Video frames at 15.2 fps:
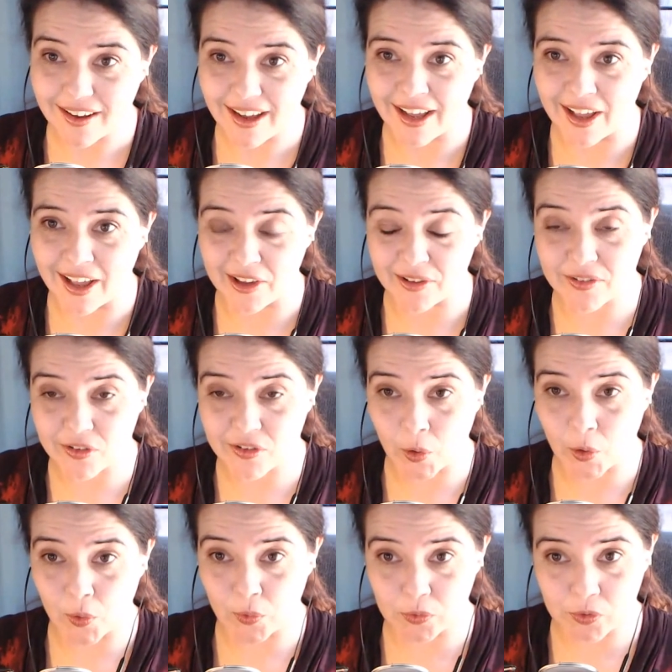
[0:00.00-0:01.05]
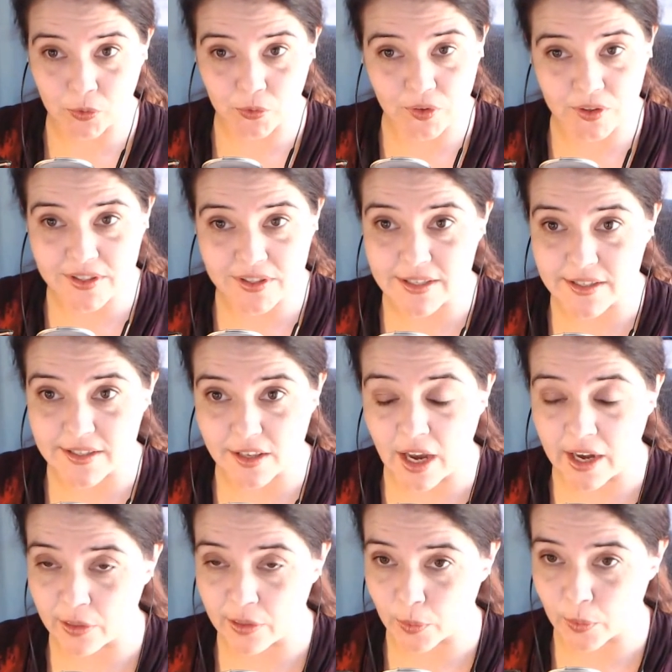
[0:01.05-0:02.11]
Uh, so, so for instance, a lot
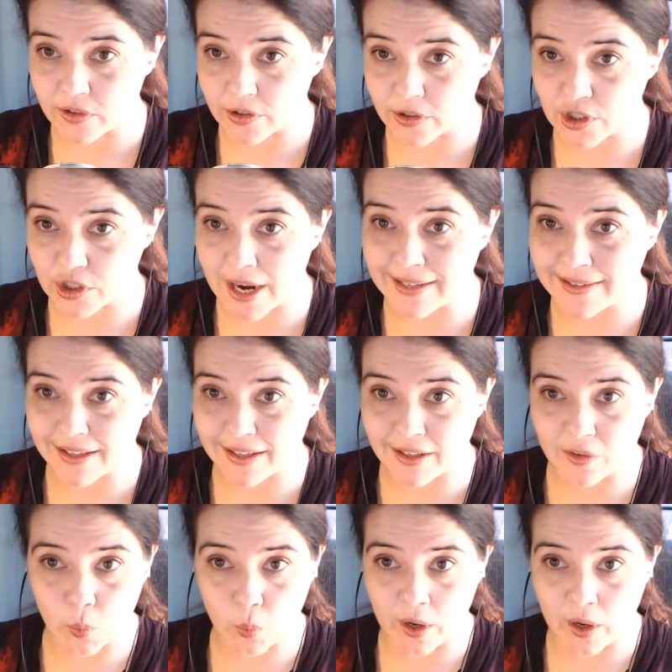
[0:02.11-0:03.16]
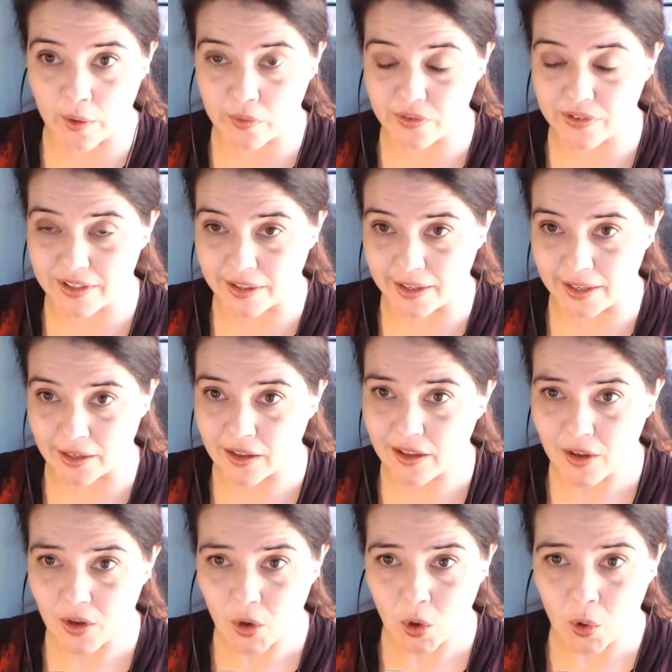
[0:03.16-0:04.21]
of the research I did, where I was dealing
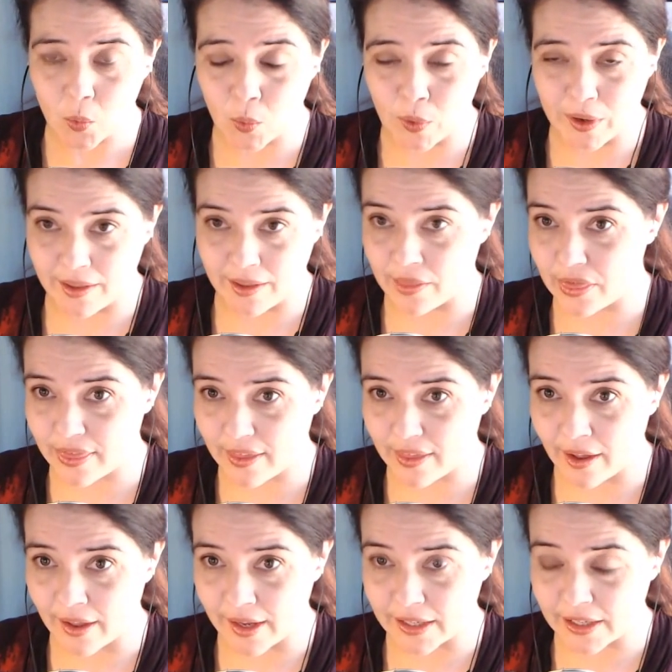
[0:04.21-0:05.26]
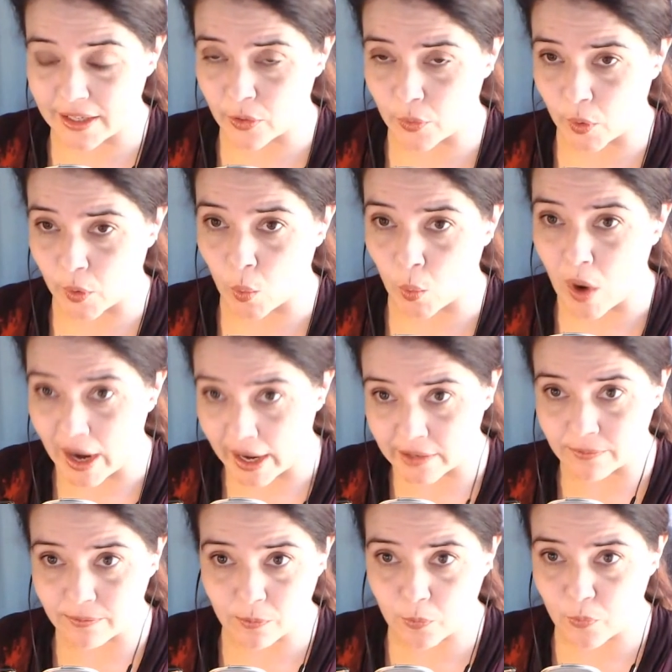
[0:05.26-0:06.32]
with uh, either a wide
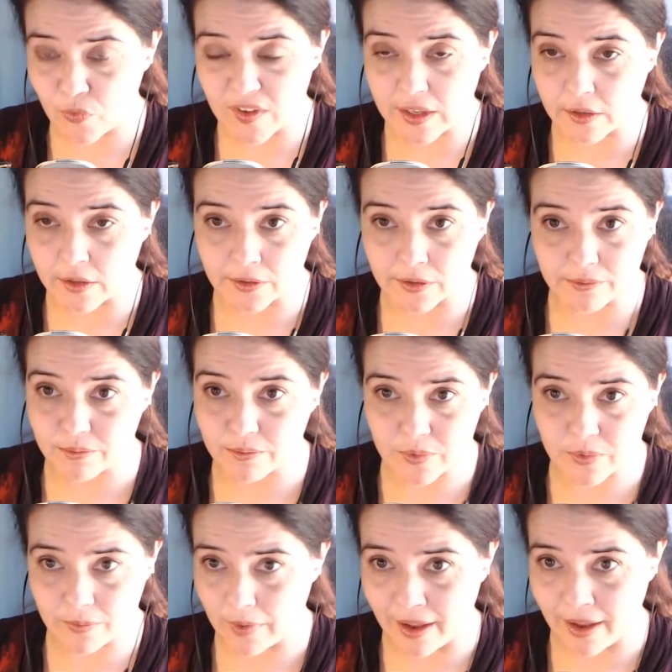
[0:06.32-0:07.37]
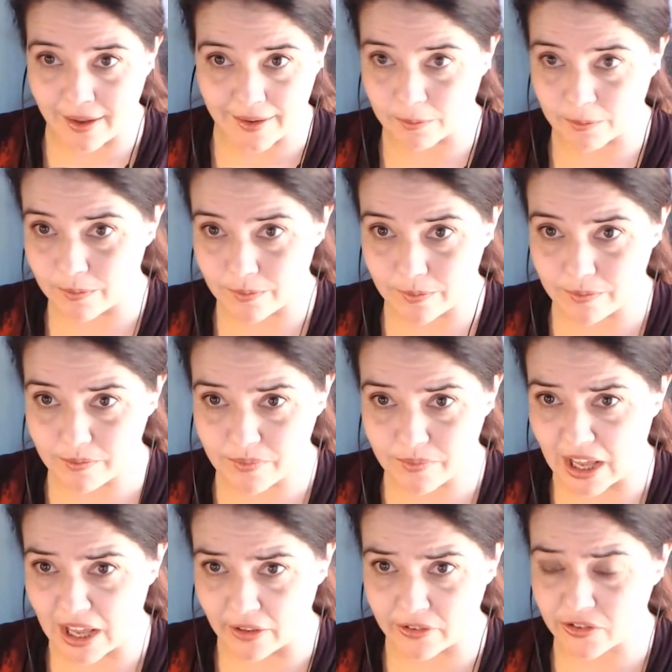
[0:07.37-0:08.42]
field uh,
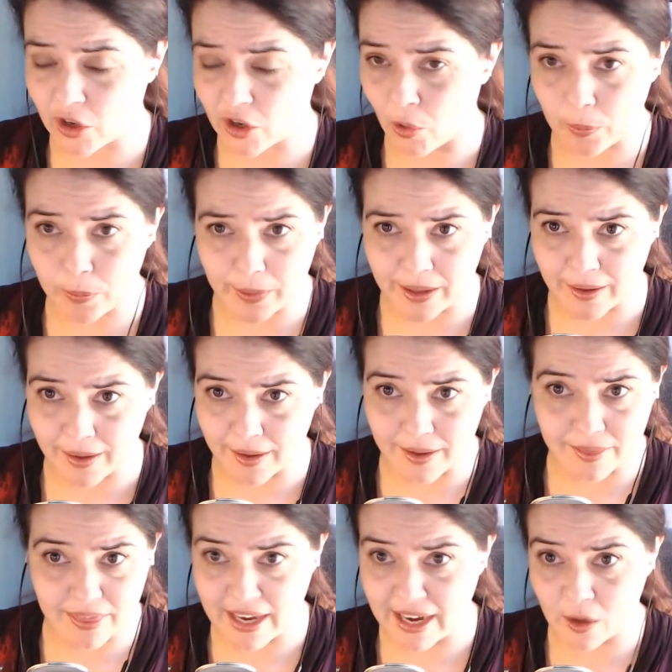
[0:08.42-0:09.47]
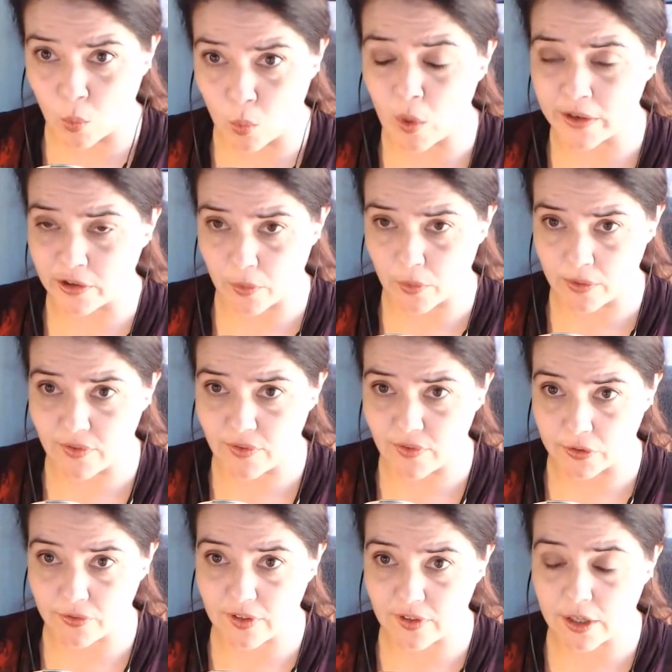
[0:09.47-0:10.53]
telescope uh, that had a one degree
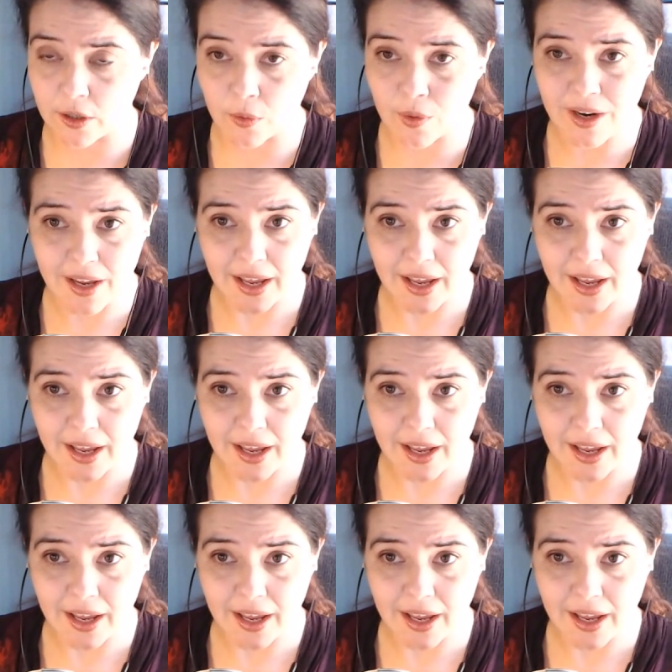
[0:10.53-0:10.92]
field of view